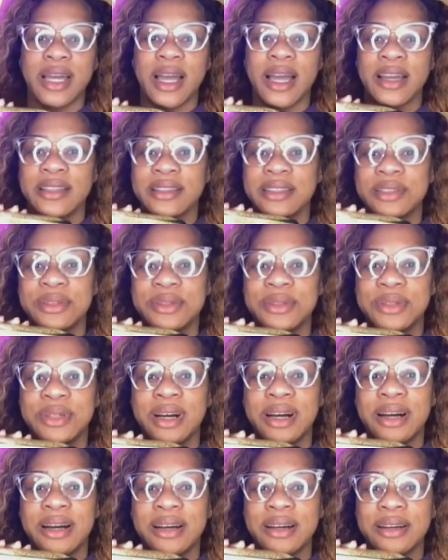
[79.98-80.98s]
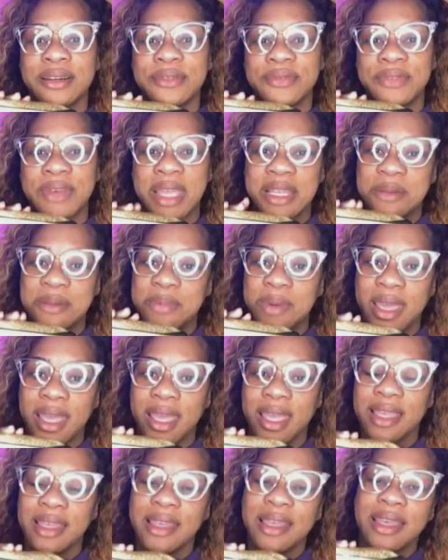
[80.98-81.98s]
our little uh, fanny
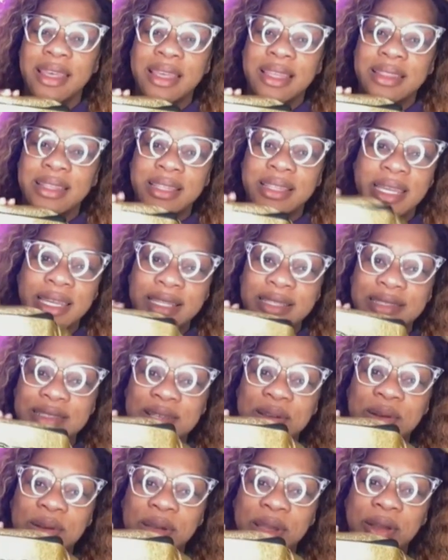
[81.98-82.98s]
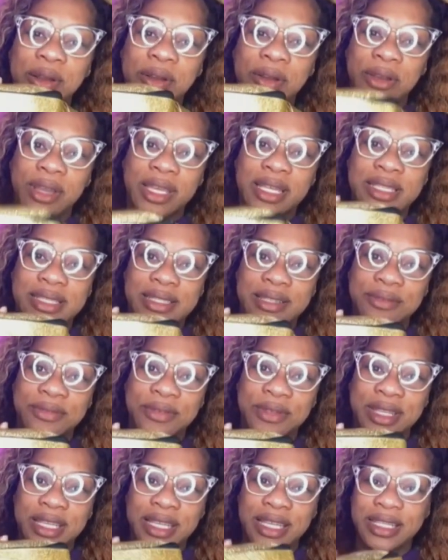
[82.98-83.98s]
pack. Yeah. The ladies are going
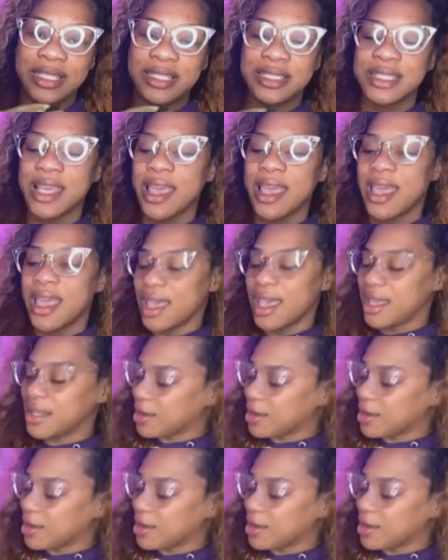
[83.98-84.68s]
for these. And